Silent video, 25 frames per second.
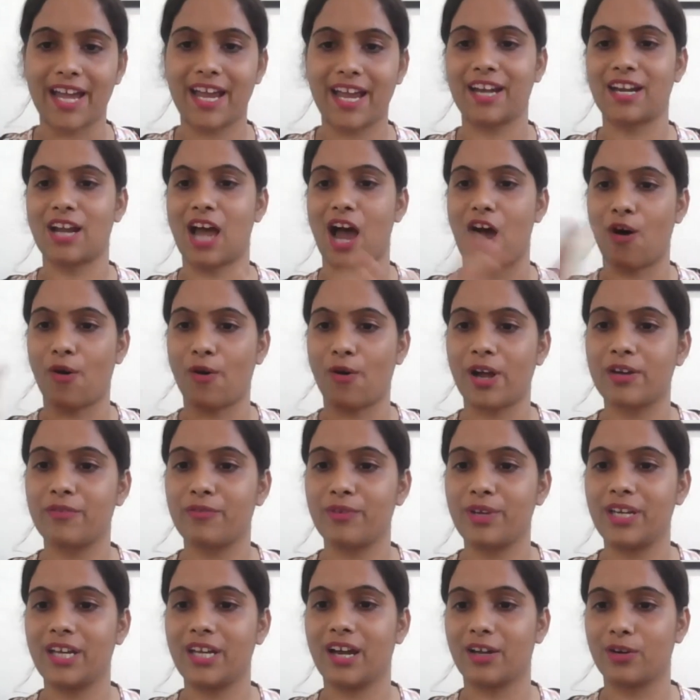and how are
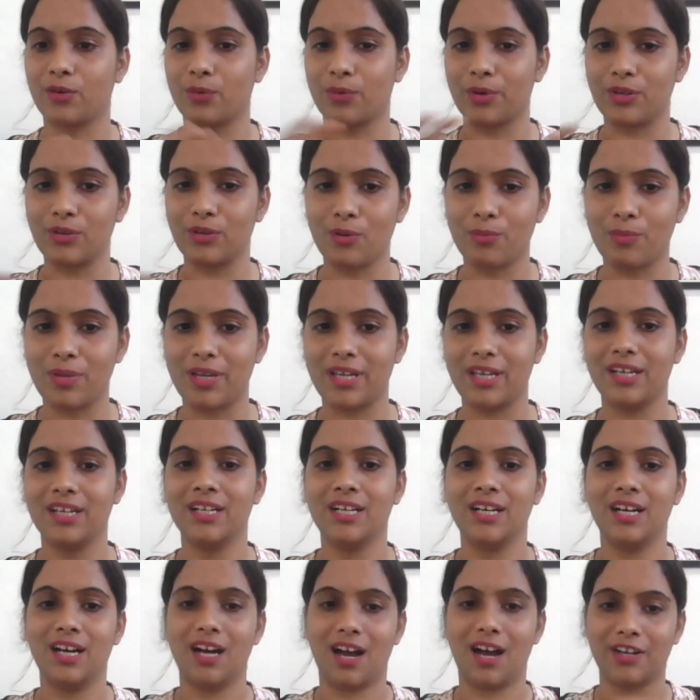we going to be
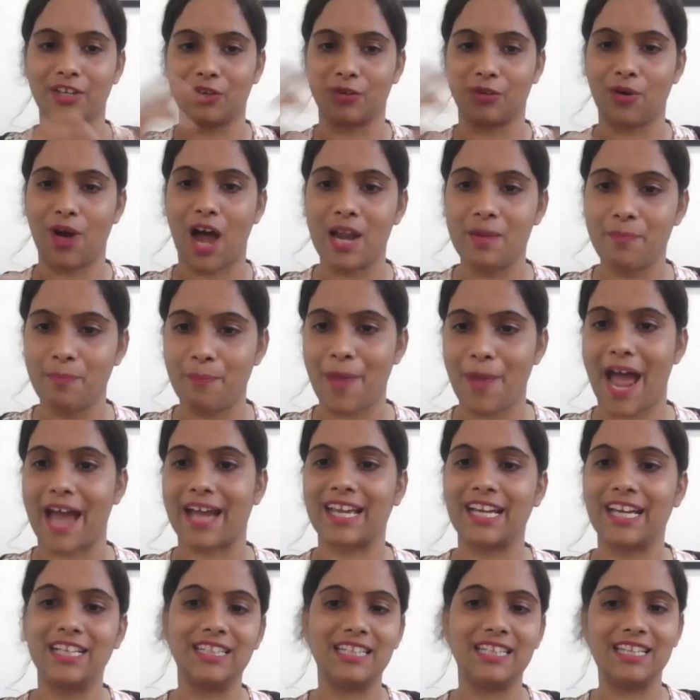
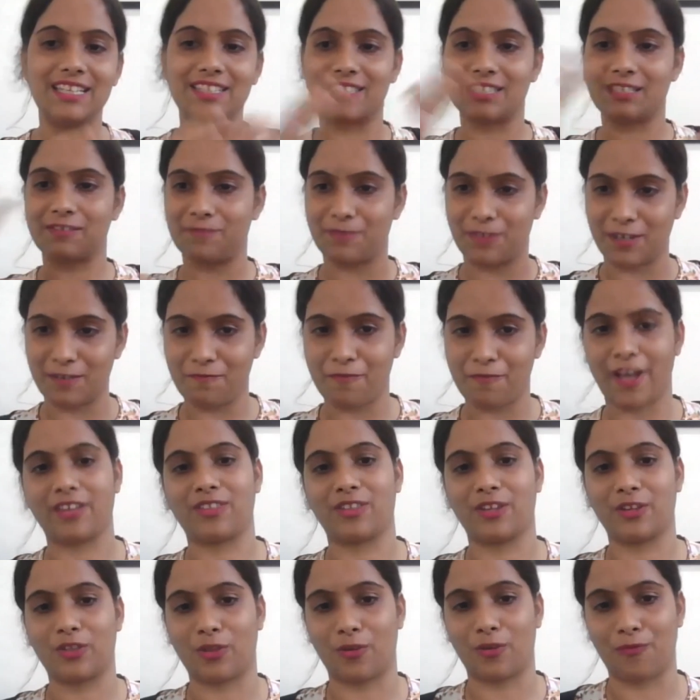unpacking these different
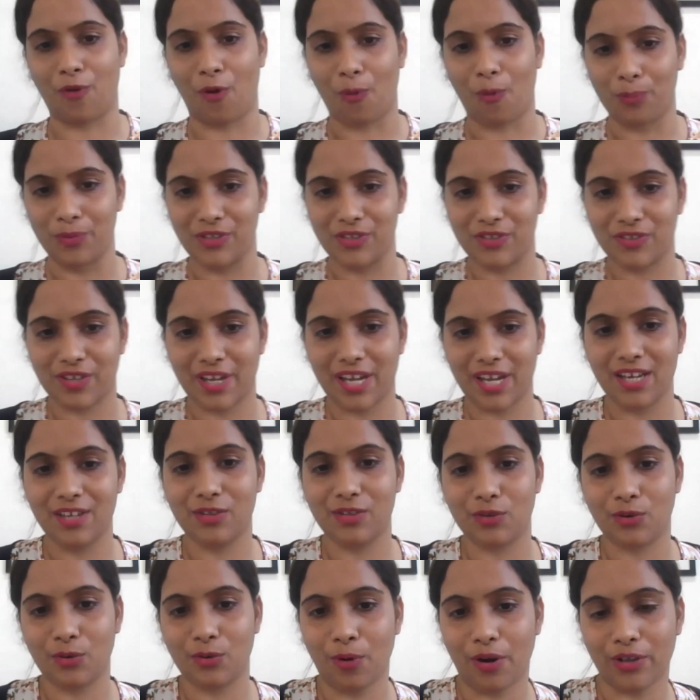facets of open
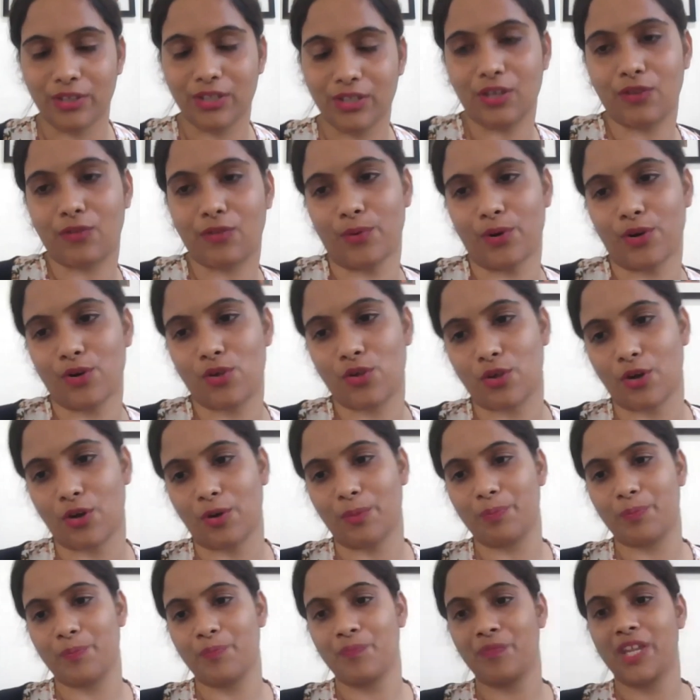science throughout this
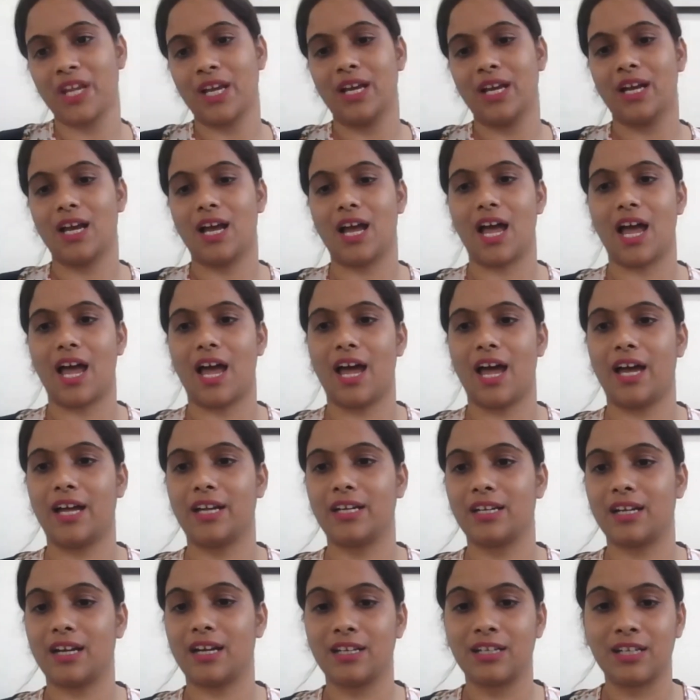workshop.
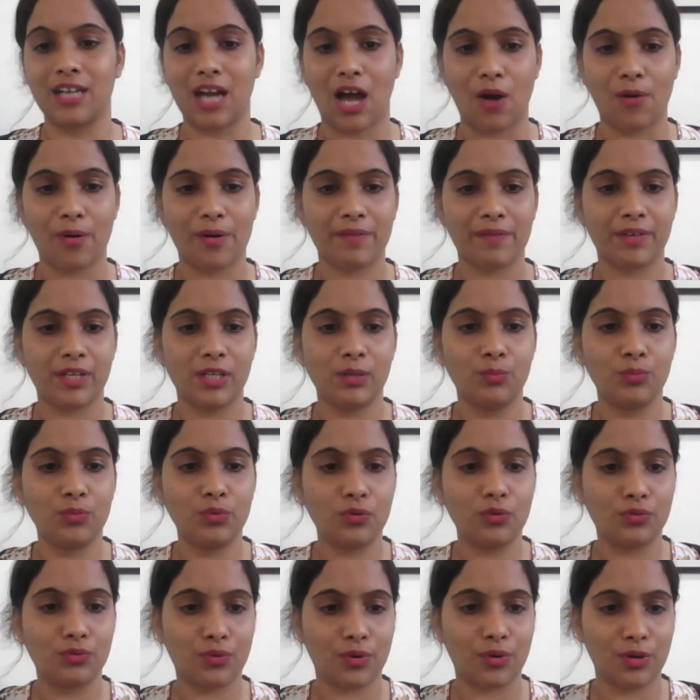And now I will
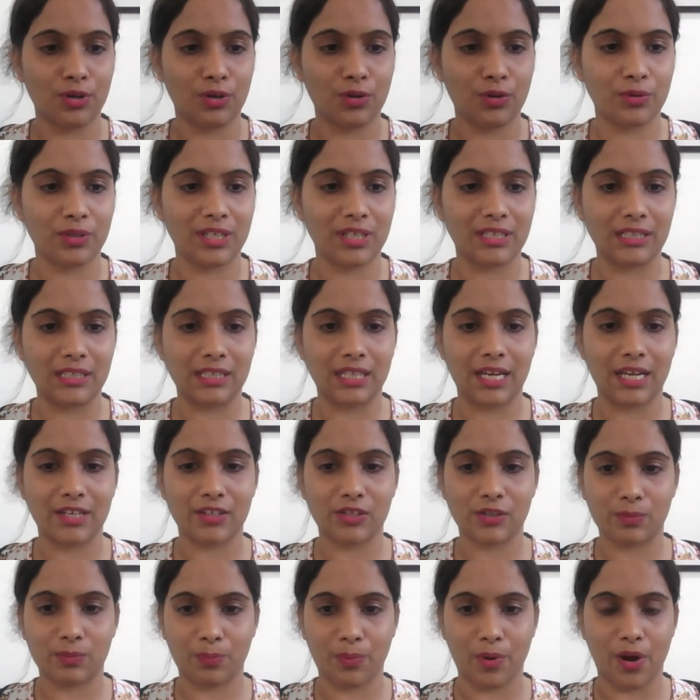move on to the
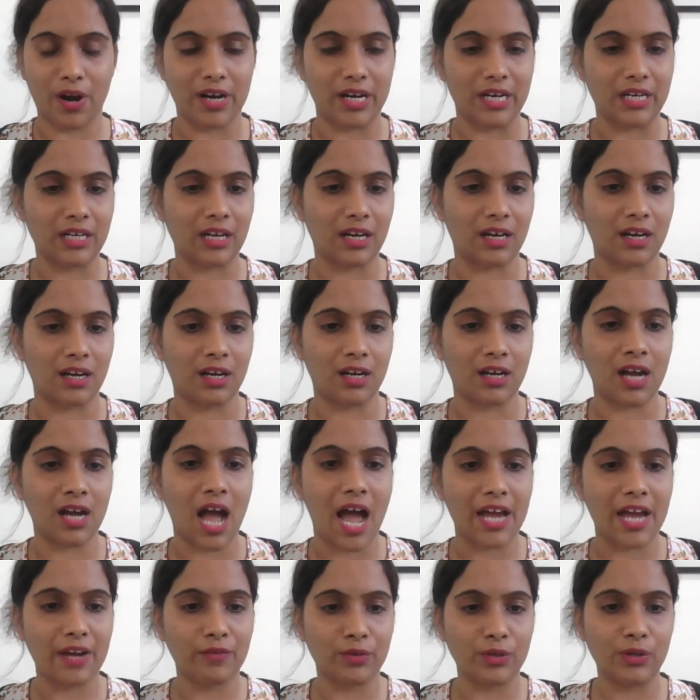next part.
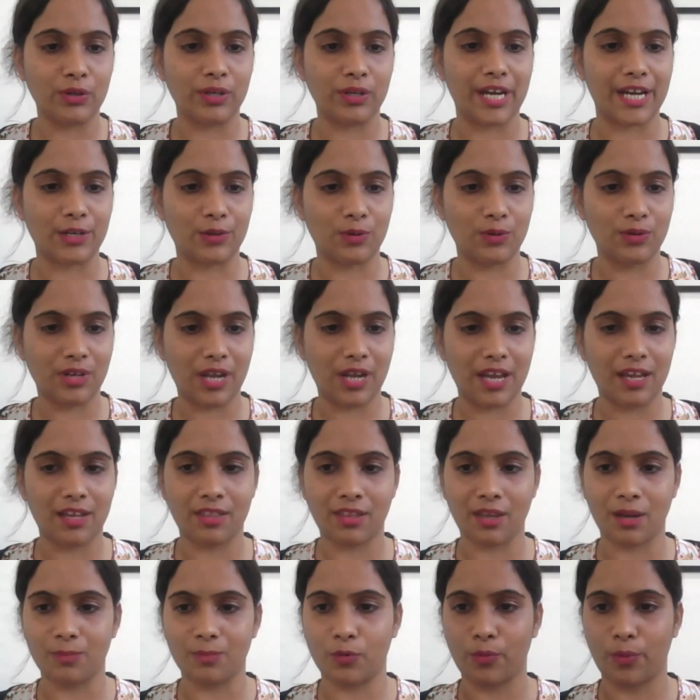I would you like to take
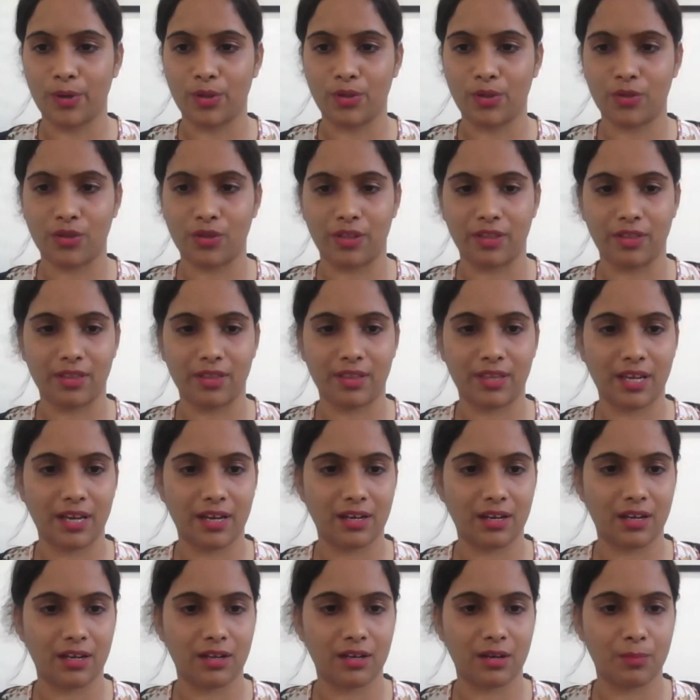some questions?
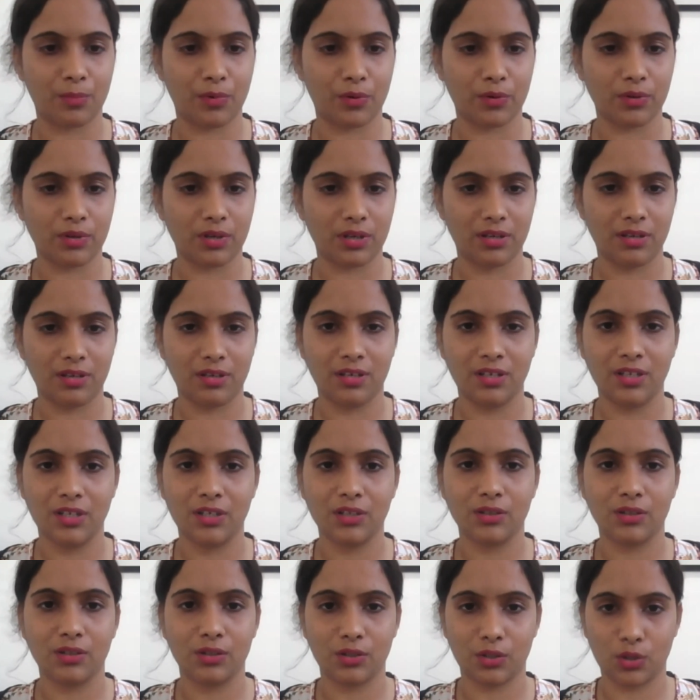There are about
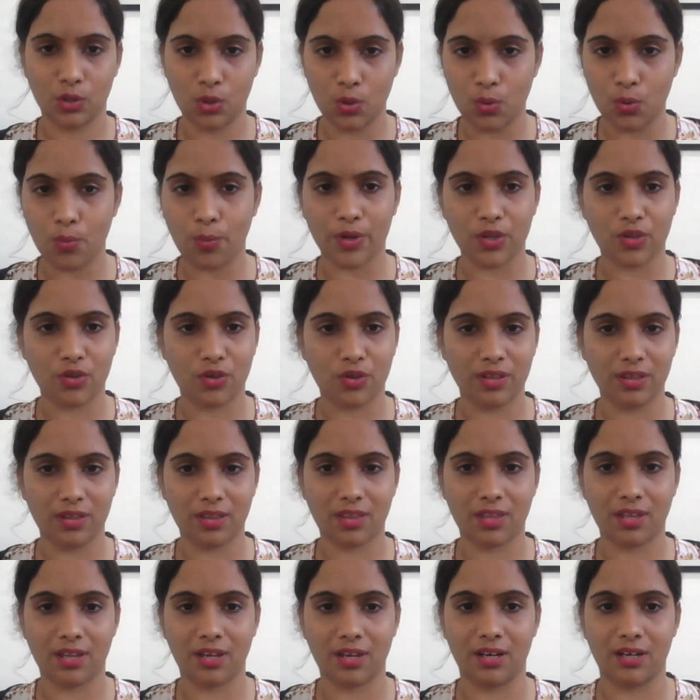2 questions
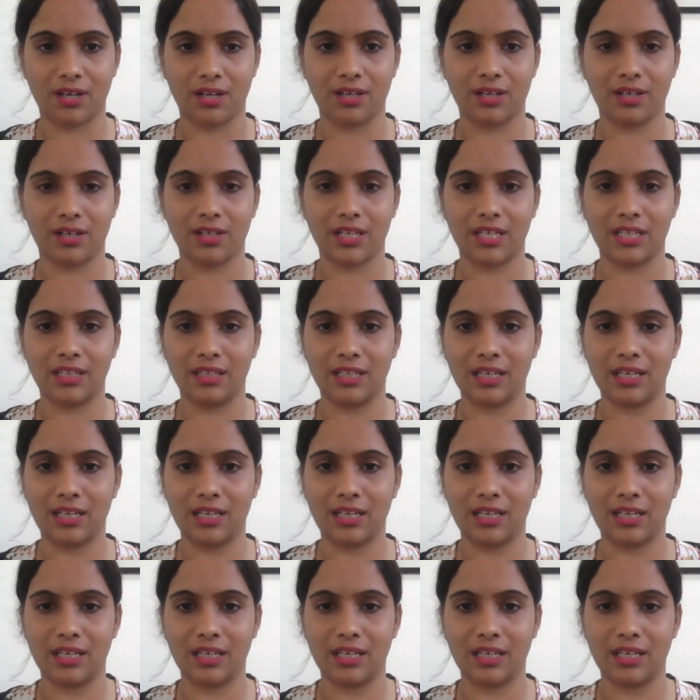in